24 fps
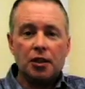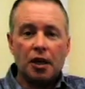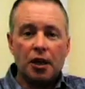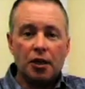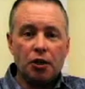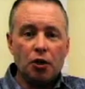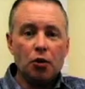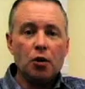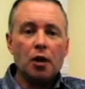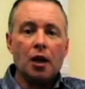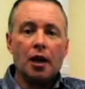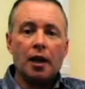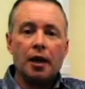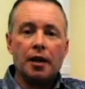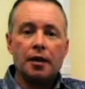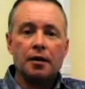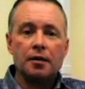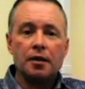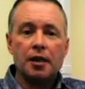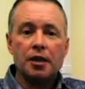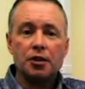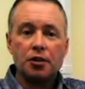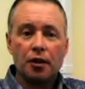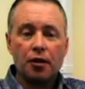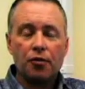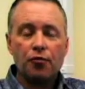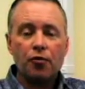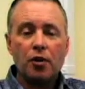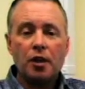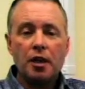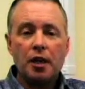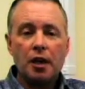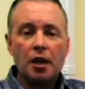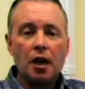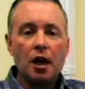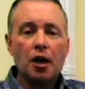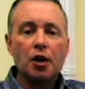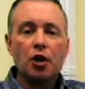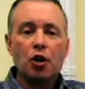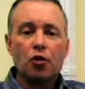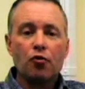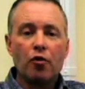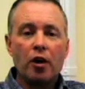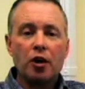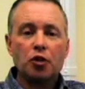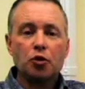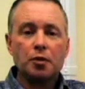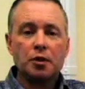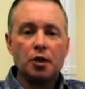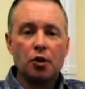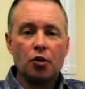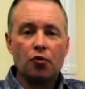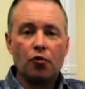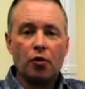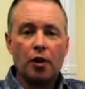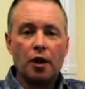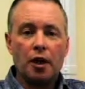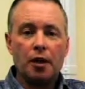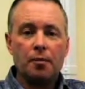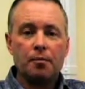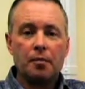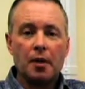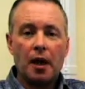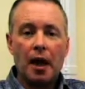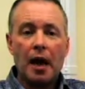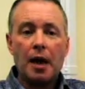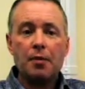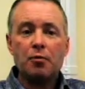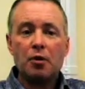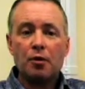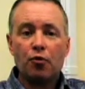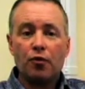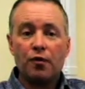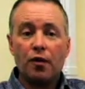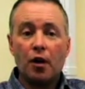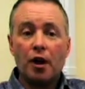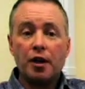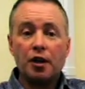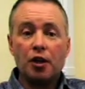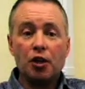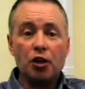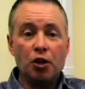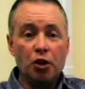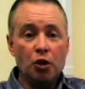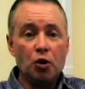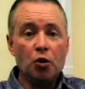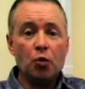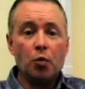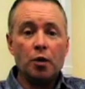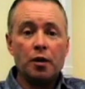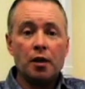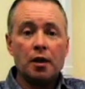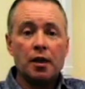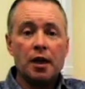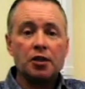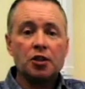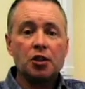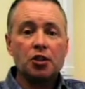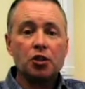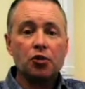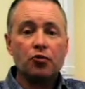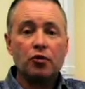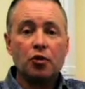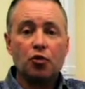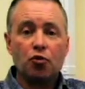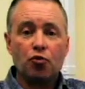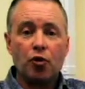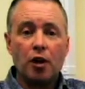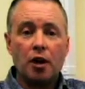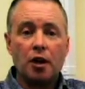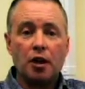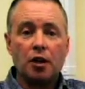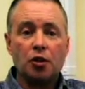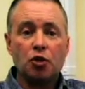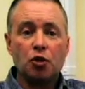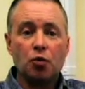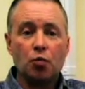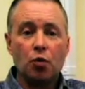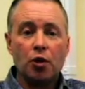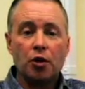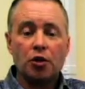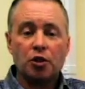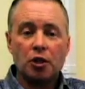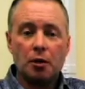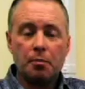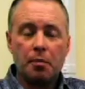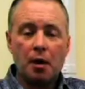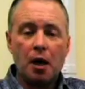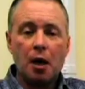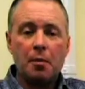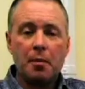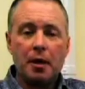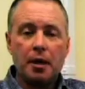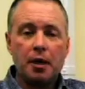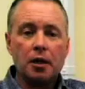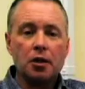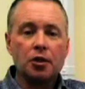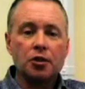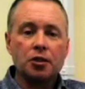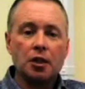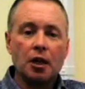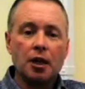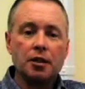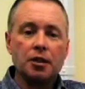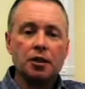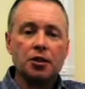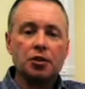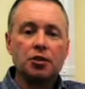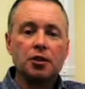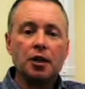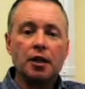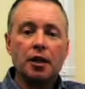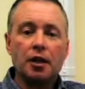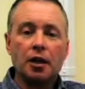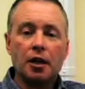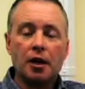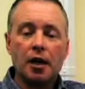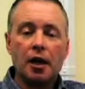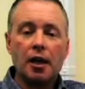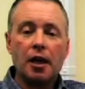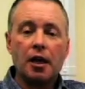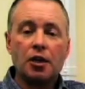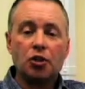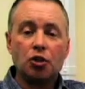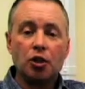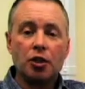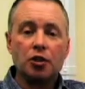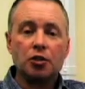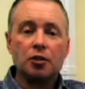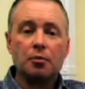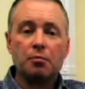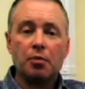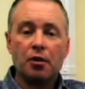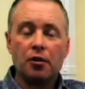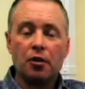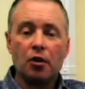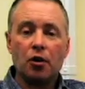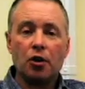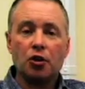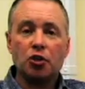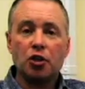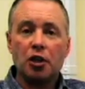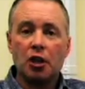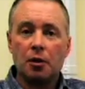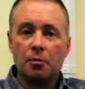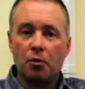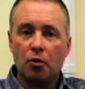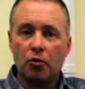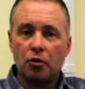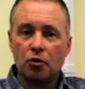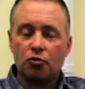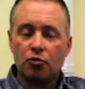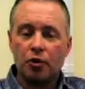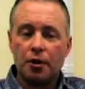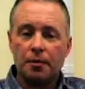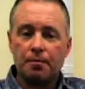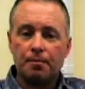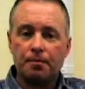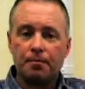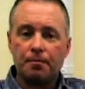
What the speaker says: at UCLan is a three-year undergraduate degree aimed at providing you with the necessary training to work as a biomedical scientist in an NHS pathology laboratory.